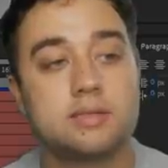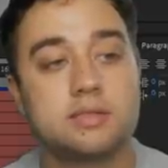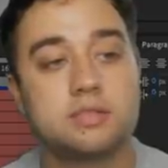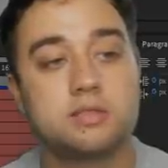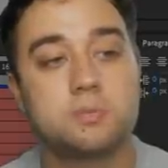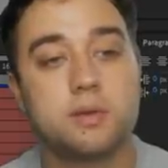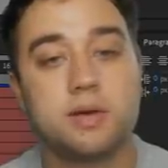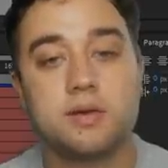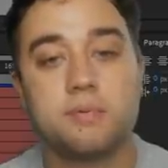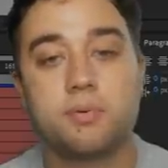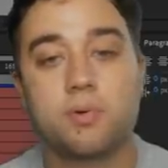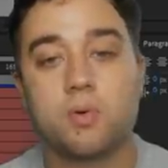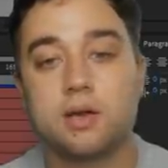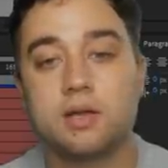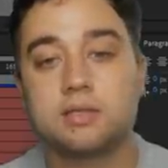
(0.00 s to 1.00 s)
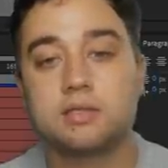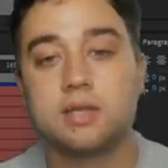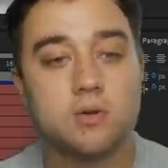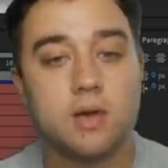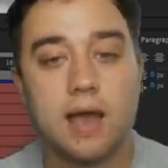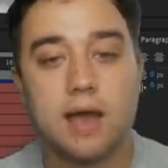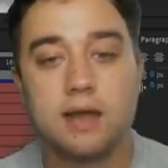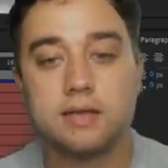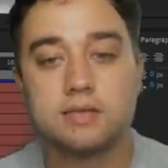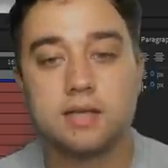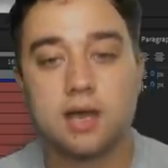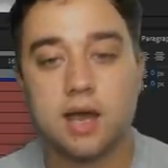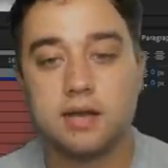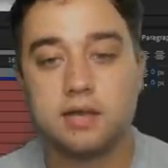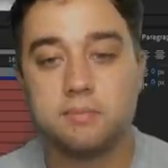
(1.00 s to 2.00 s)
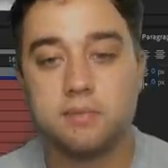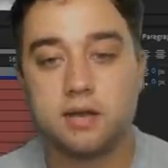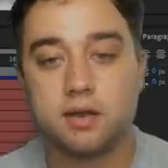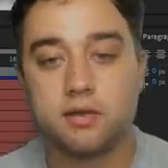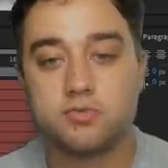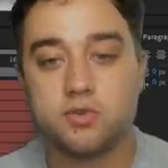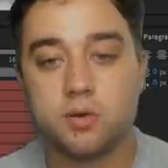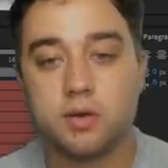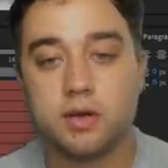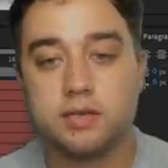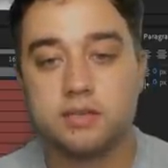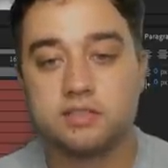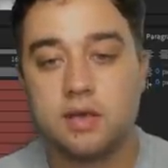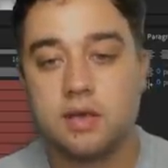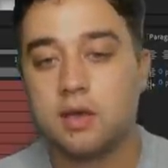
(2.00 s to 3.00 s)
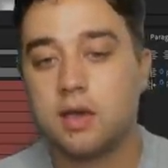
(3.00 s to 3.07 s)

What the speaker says: This is pretty important. You add a tiny bit of noise,